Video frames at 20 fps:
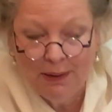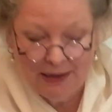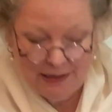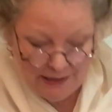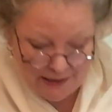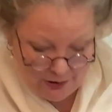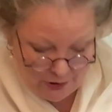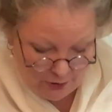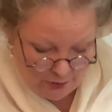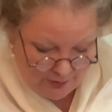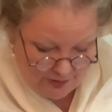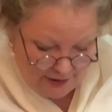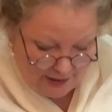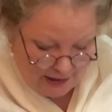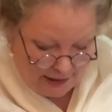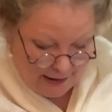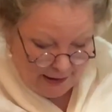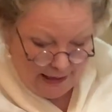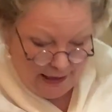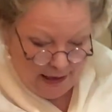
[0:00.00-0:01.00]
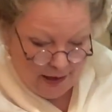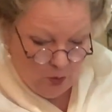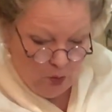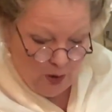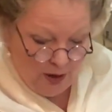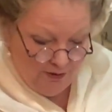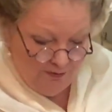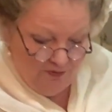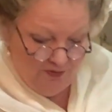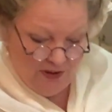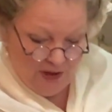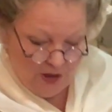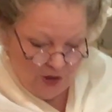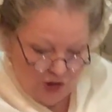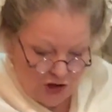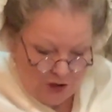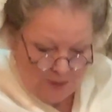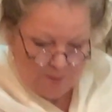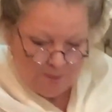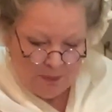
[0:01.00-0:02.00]
petticoat that I can't quite
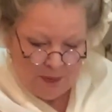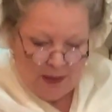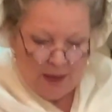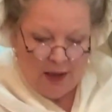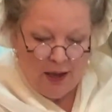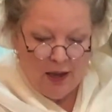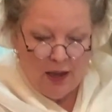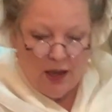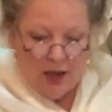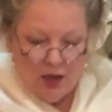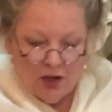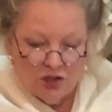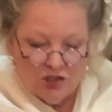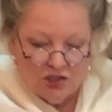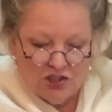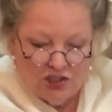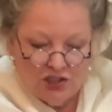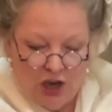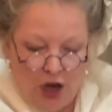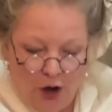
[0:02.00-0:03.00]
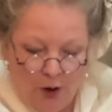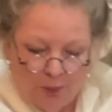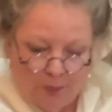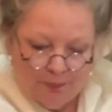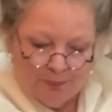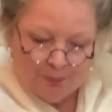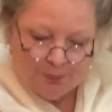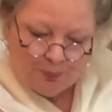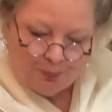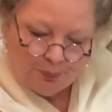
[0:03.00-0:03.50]
finish. So